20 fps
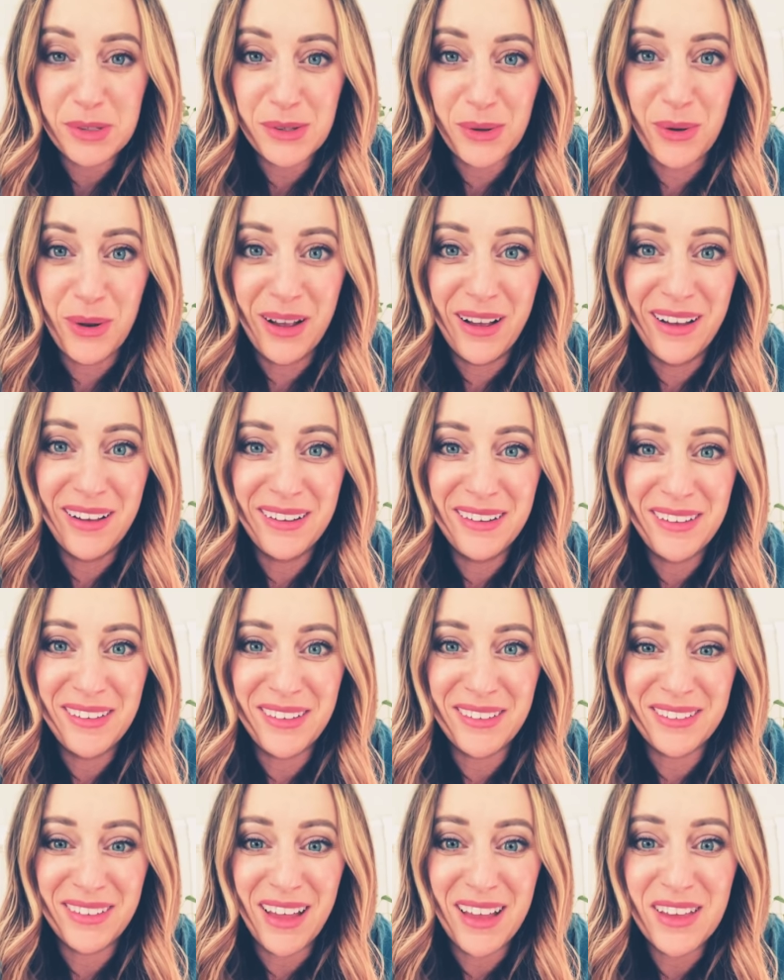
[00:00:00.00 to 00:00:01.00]
going on in your
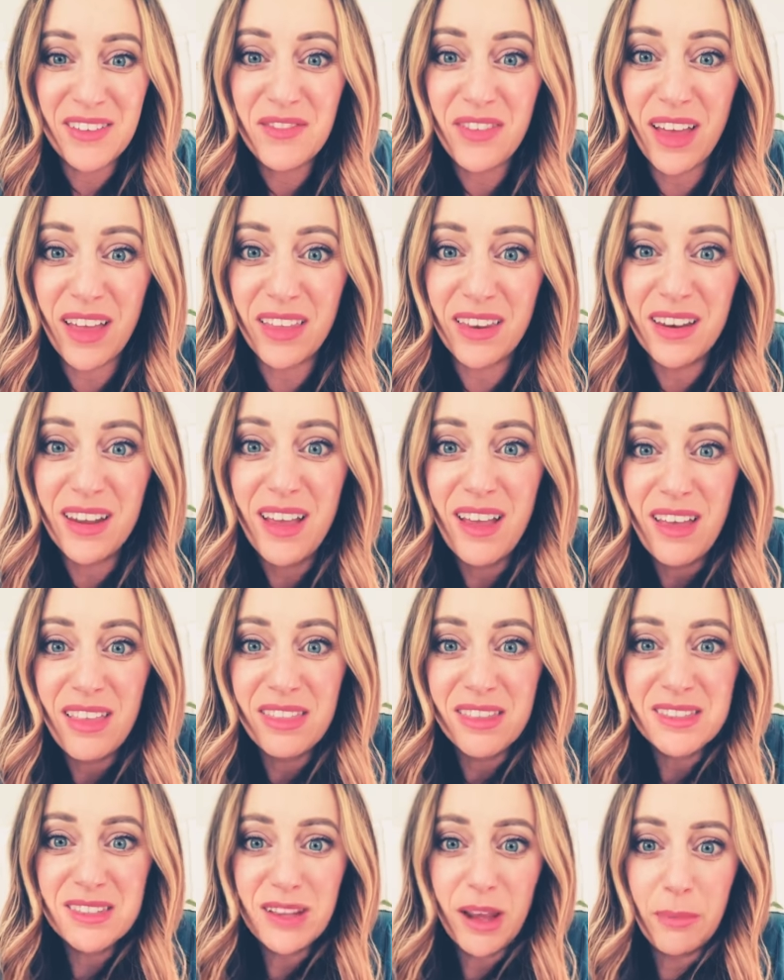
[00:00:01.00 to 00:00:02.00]
life and
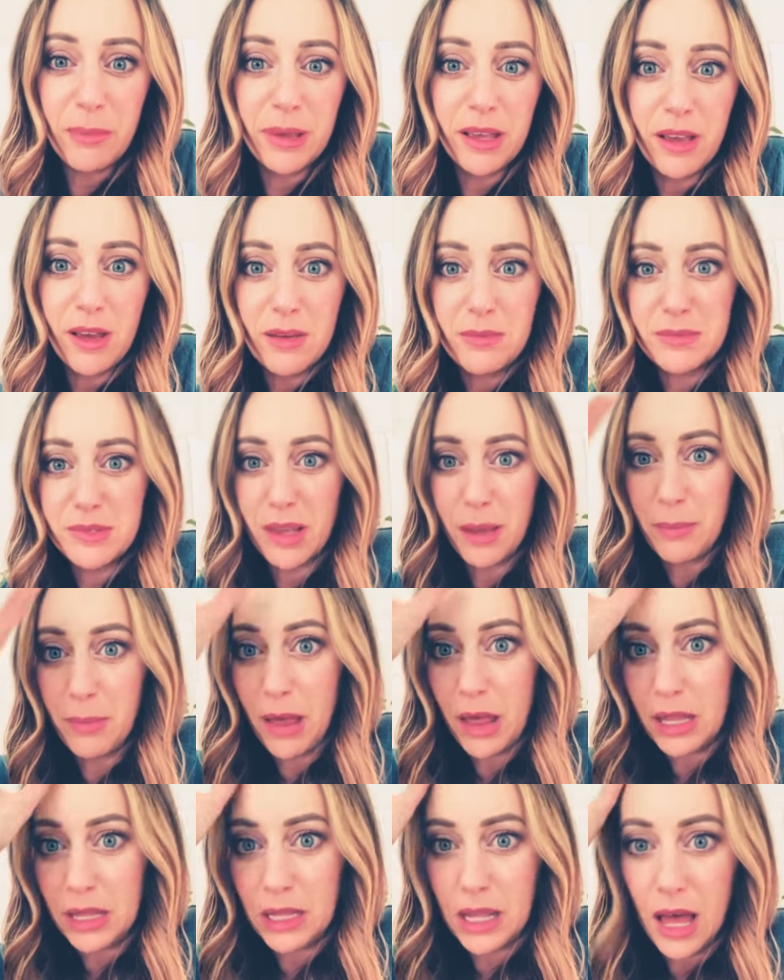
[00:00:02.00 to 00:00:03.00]
this topic comes up
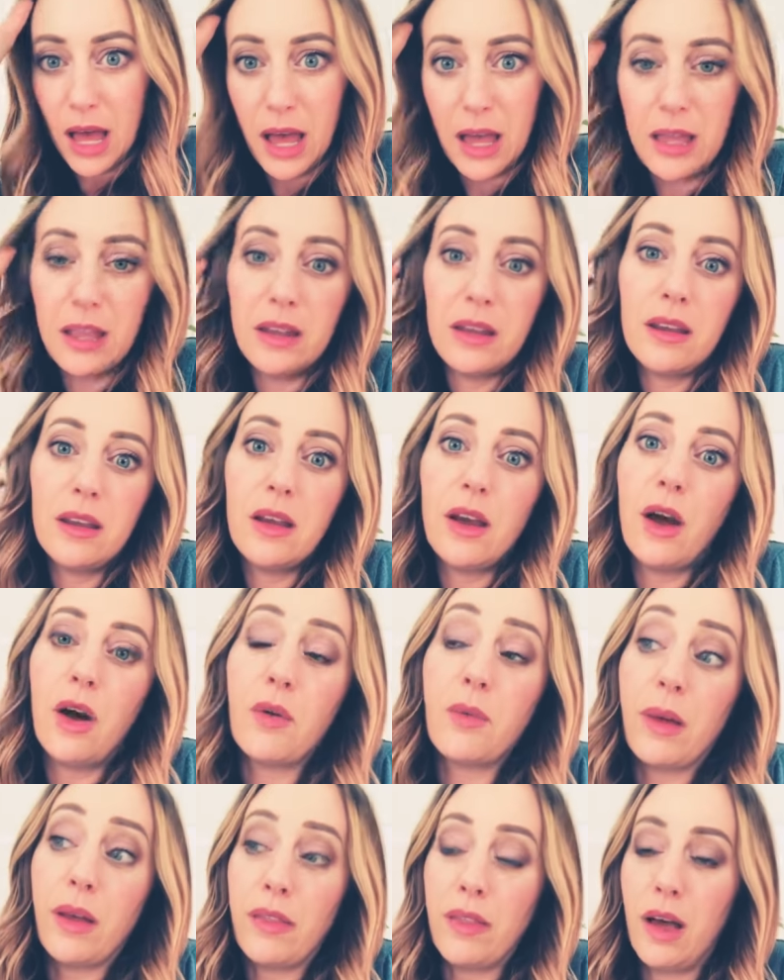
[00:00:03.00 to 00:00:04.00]
a lot
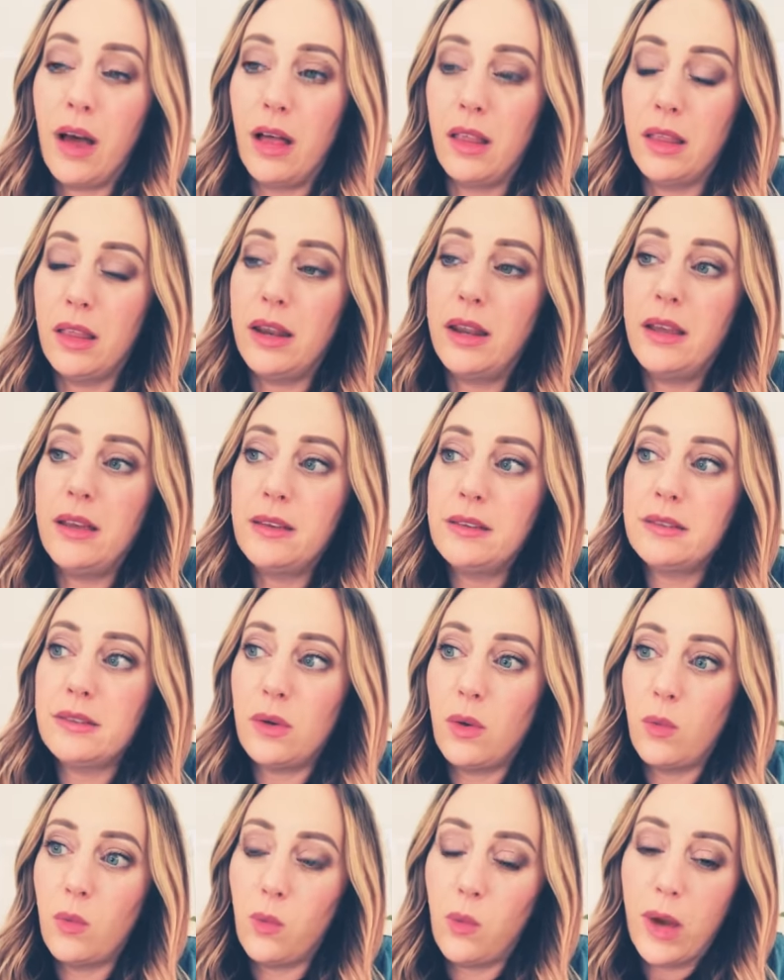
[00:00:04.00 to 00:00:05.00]
around the holidays
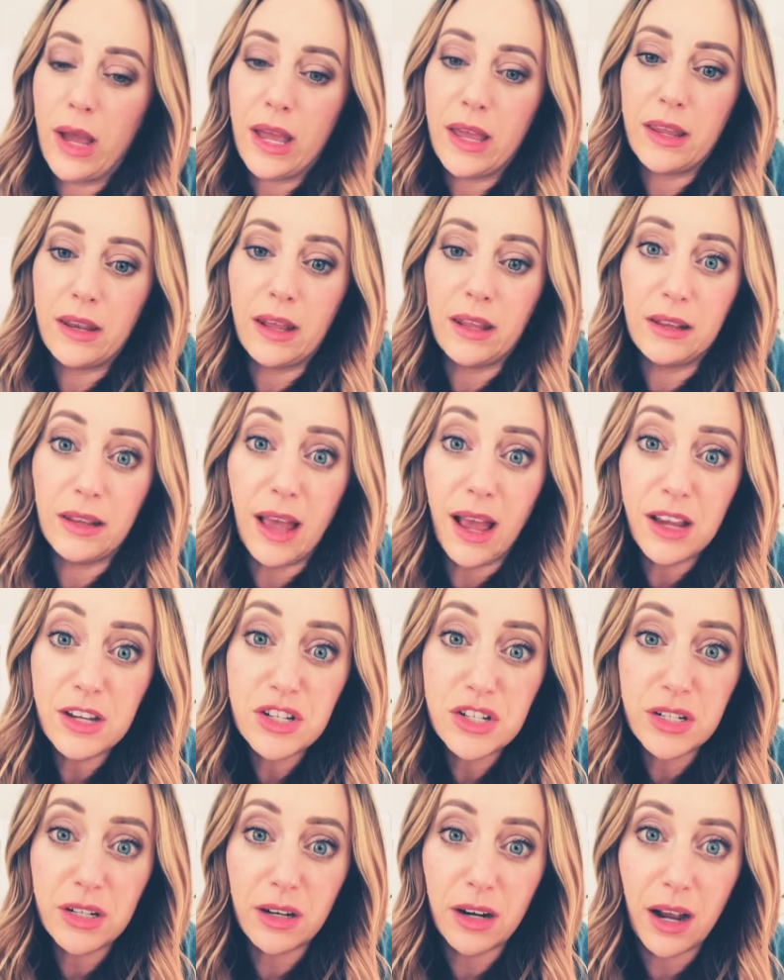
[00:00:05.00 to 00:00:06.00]
when
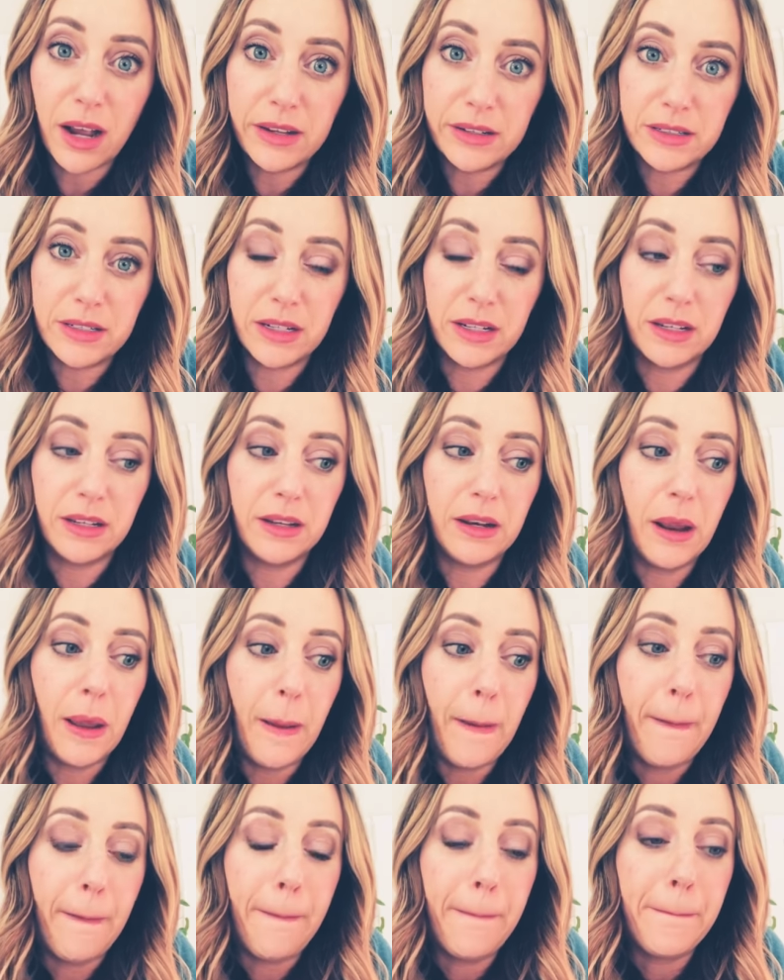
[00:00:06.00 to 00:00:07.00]
last year i did
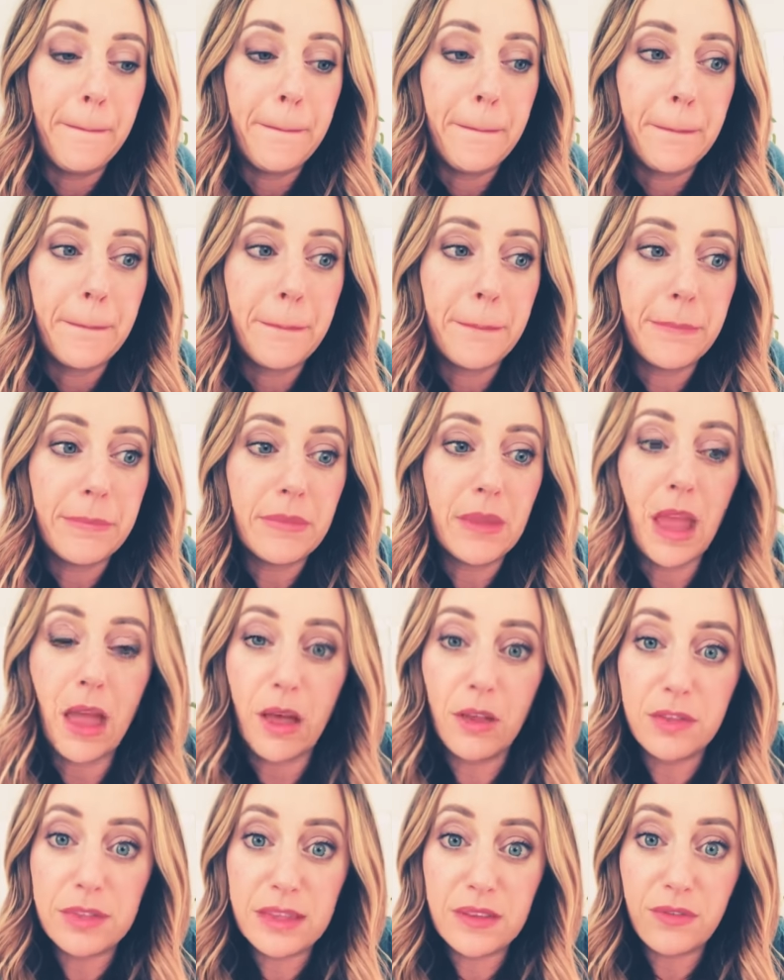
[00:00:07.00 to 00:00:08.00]

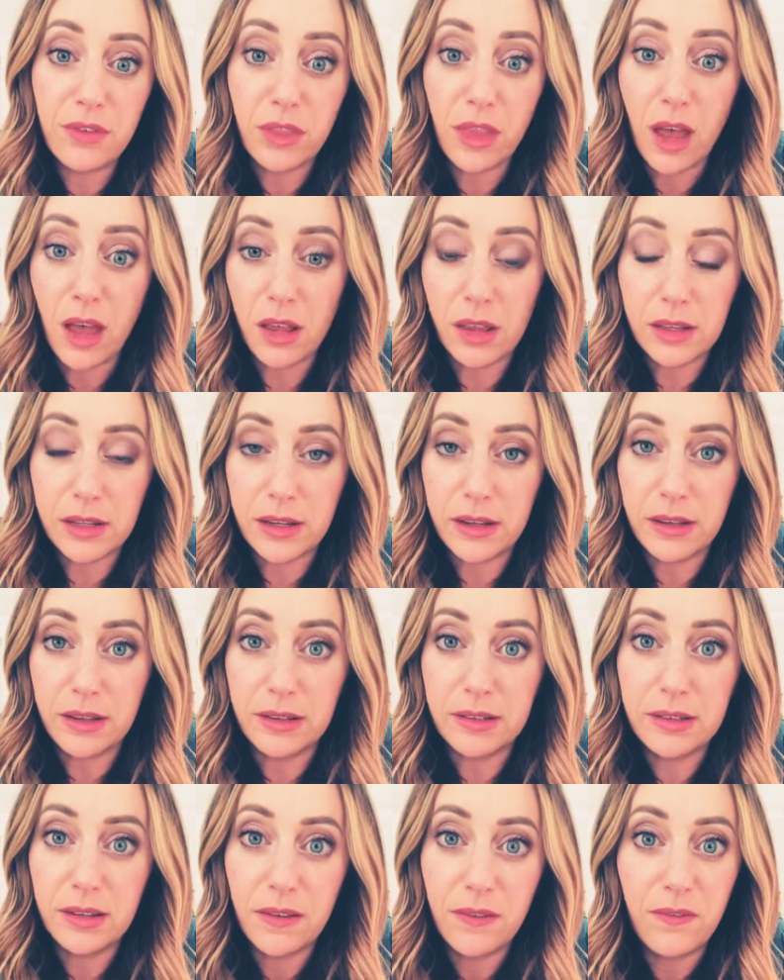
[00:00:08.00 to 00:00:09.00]
healthy for the
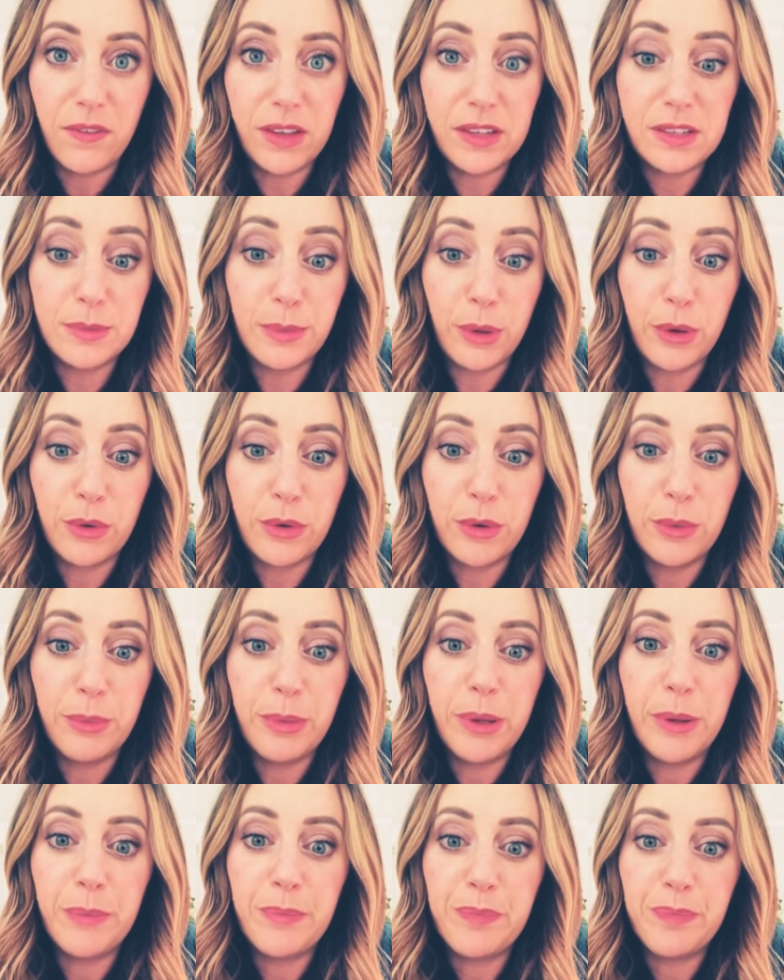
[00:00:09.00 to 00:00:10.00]
holidays facebook group
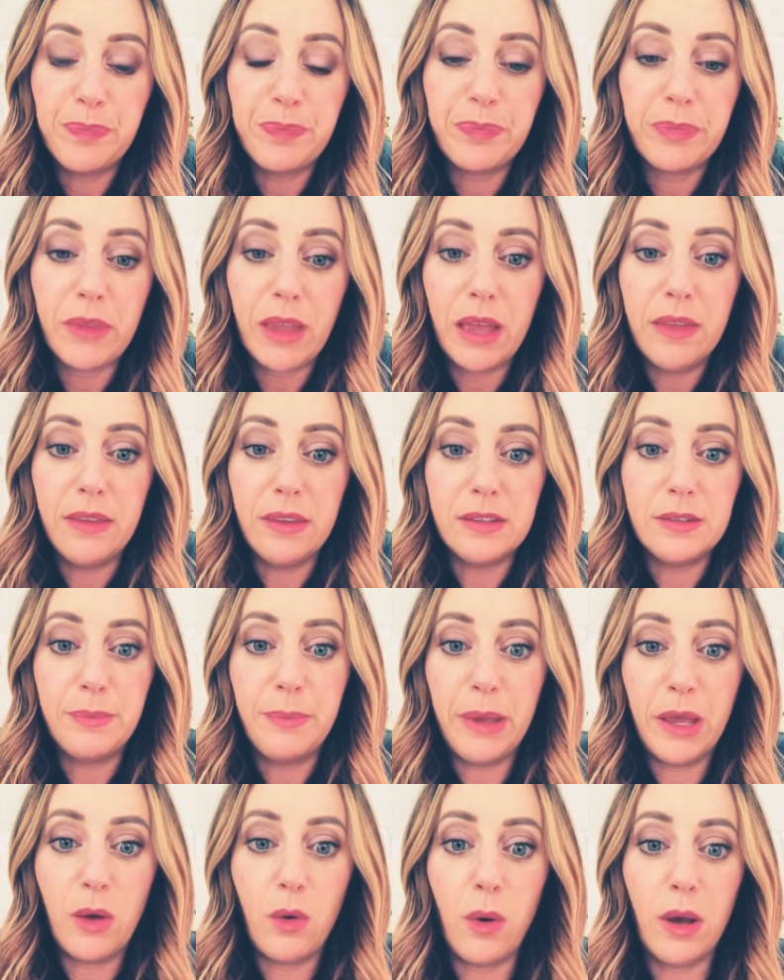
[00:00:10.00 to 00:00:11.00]
and this
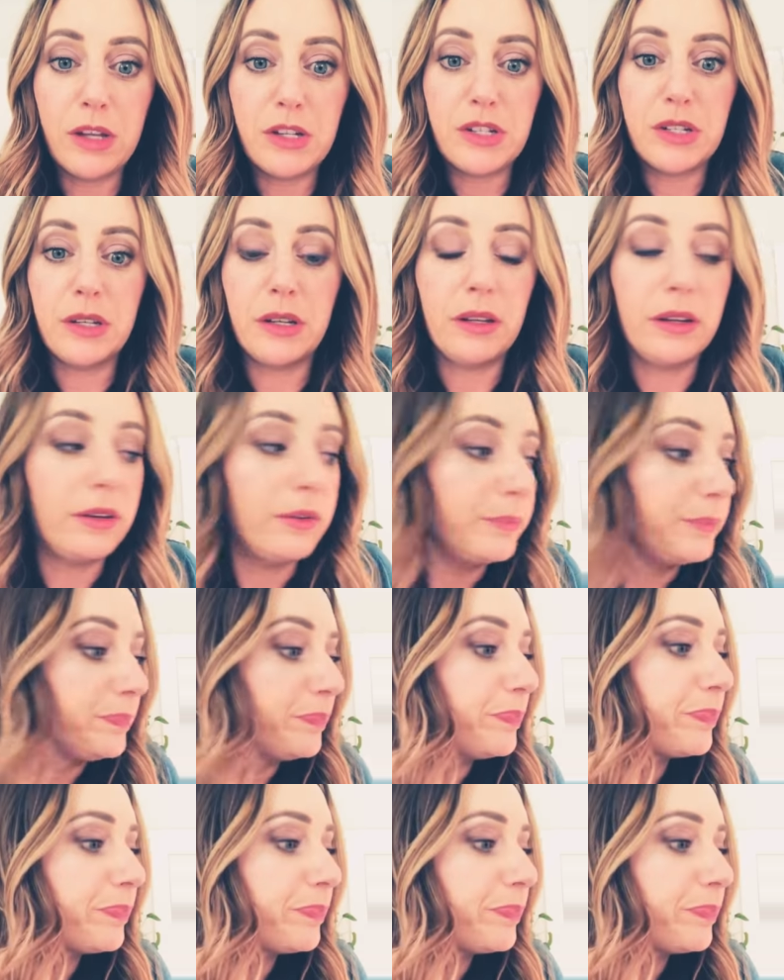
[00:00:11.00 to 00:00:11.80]
big question